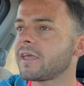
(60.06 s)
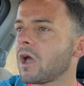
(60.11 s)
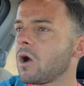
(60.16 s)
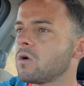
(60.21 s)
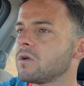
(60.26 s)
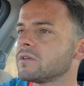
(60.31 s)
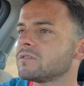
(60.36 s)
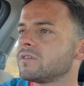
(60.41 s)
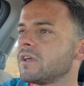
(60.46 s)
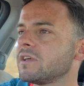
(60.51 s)
out of
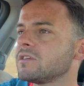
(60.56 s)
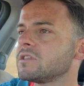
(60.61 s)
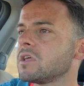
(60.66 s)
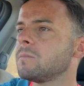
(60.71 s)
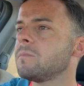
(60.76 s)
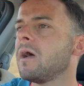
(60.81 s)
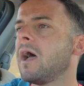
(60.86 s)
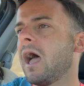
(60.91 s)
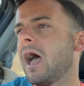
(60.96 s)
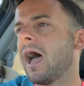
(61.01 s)
the
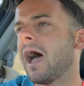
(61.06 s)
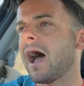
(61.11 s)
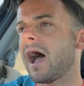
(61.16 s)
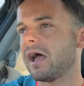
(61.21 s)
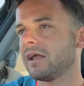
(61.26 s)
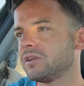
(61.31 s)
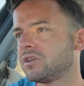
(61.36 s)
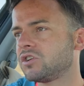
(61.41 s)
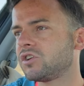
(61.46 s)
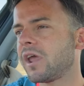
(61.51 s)
system
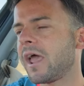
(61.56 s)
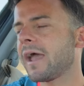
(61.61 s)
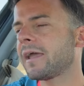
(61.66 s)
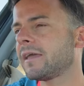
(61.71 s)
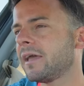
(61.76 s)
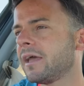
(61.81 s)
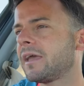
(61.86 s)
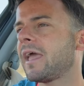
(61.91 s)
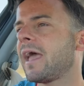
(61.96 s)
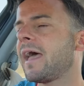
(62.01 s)
and check
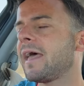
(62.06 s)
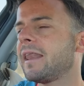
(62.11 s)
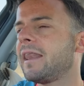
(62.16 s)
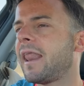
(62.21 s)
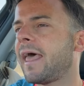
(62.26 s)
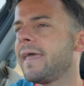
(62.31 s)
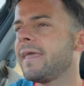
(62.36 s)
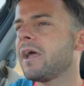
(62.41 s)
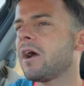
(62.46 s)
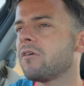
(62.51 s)
again
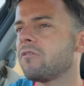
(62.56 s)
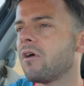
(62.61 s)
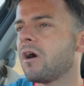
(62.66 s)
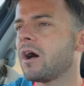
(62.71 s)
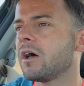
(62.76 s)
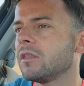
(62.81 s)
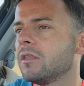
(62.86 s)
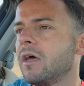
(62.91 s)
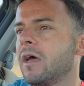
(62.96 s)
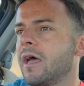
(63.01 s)
later
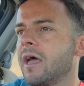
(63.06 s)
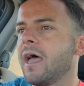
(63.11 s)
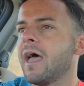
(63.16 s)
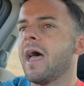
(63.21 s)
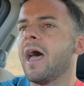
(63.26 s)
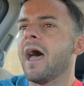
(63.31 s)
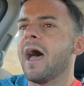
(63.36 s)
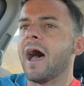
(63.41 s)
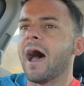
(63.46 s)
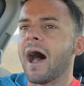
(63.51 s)

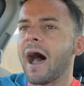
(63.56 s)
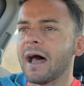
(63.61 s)
on.